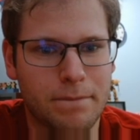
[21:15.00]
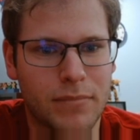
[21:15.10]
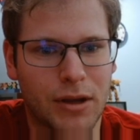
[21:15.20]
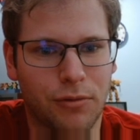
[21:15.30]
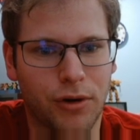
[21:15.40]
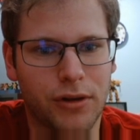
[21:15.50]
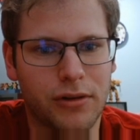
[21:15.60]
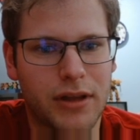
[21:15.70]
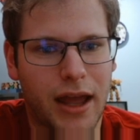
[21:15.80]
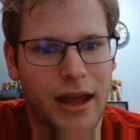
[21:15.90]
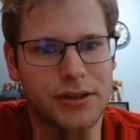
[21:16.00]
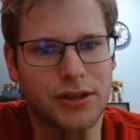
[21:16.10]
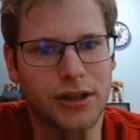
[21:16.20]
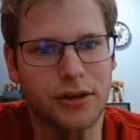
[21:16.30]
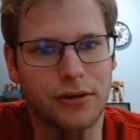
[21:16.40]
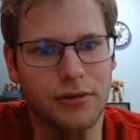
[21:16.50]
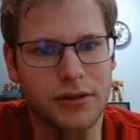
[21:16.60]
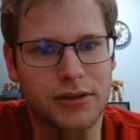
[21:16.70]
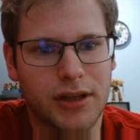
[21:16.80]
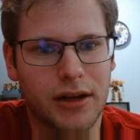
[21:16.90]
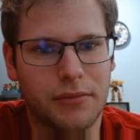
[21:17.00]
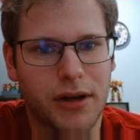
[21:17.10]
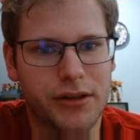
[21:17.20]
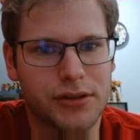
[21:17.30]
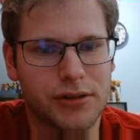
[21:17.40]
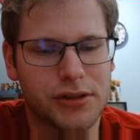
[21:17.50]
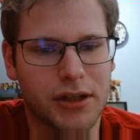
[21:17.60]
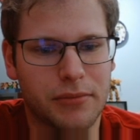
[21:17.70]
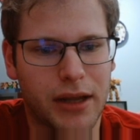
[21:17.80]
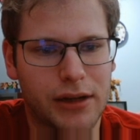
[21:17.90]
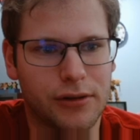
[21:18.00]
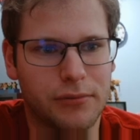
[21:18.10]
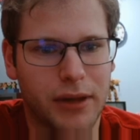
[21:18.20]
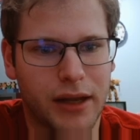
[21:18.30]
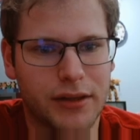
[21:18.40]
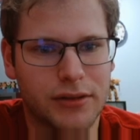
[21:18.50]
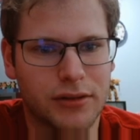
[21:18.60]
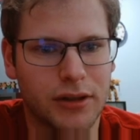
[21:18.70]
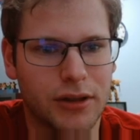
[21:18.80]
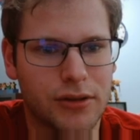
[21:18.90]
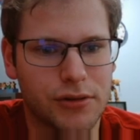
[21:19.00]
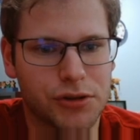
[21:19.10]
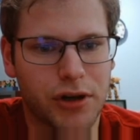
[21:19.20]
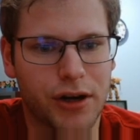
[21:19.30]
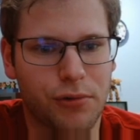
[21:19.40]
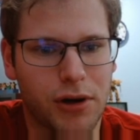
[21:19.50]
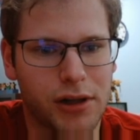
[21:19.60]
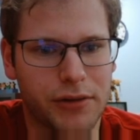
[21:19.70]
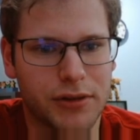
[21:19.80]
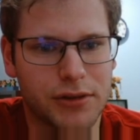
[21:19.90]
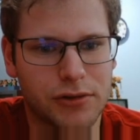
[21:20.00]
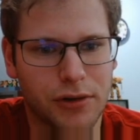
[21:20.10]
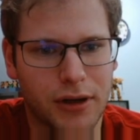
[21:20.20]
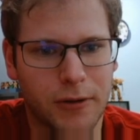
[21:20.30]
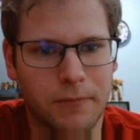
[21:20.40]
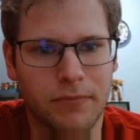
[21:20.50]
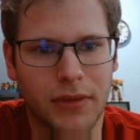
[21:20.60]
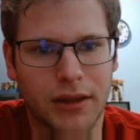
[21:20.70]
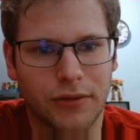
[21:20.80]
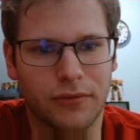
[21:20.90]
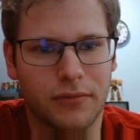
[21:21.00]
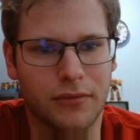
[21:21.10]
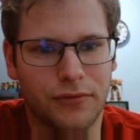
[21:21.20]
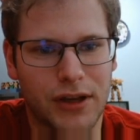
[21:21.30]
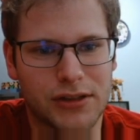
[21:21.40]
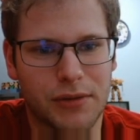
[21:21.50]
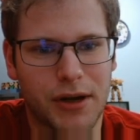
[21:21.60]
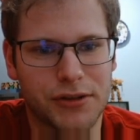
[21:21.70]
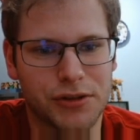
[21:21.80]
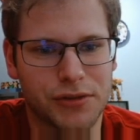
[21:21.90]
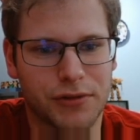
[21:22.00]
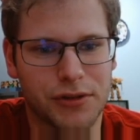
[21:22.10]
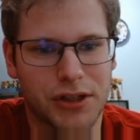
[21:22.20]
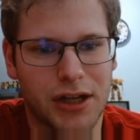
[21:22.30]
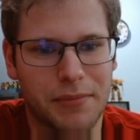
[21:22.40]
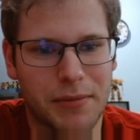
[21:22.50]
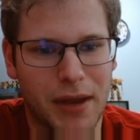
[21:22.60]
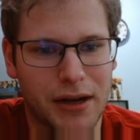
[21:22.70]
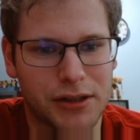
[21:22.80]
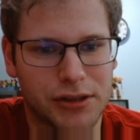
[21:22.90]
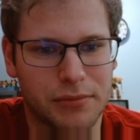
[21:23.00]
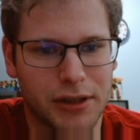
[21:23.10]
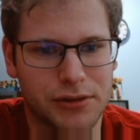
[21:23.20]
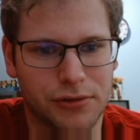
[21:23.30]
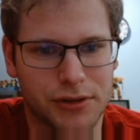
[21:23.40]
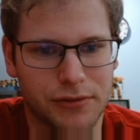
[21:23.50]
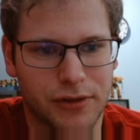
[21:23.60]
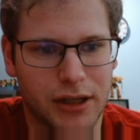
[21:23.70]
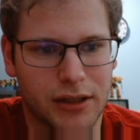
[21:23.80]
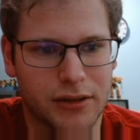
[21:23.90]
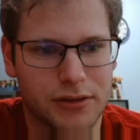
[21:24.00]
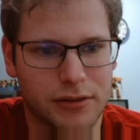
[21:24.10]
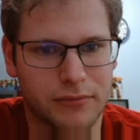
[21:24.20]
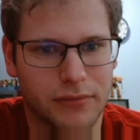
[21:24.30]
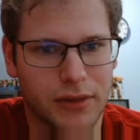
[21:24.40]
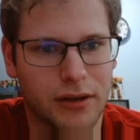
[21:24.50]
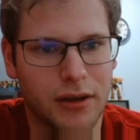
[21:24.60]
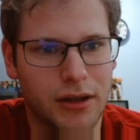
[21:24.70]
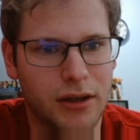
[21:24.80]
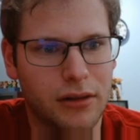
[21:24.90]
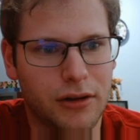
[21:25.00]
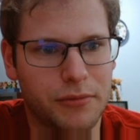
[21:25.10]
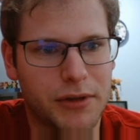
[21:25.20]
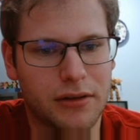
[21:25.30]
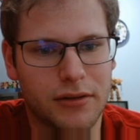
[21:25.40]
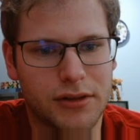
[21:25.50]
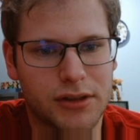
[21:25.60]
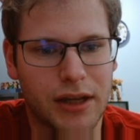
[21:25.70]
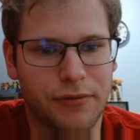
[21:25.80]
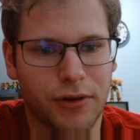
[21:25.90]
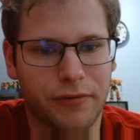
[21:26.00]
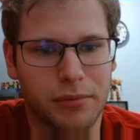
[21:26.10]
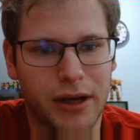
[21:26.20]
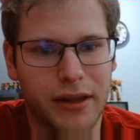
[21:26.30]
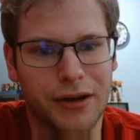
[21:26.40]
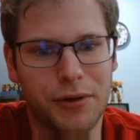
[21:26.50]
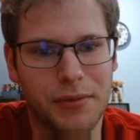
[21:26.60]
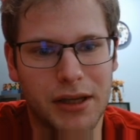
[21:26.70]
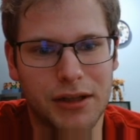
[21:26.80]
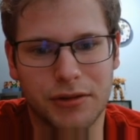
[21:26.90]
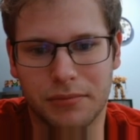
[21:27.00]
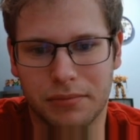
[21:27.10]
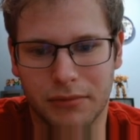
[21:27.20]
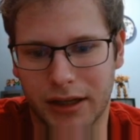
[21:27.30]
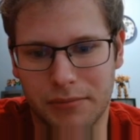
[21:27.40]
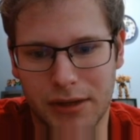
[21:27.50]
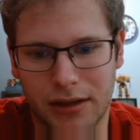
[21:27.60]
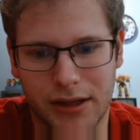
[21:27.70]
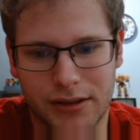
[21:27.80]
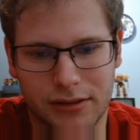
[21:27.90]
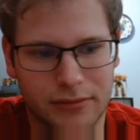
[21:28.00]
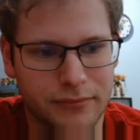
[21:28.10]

Royal has to go set a monster, set a back row, pass. So trying to wall out the Sork. The face down monsters, of course, cannot be banished by Sork's effect. So a little bit safer of a play than it would be into like a BLS.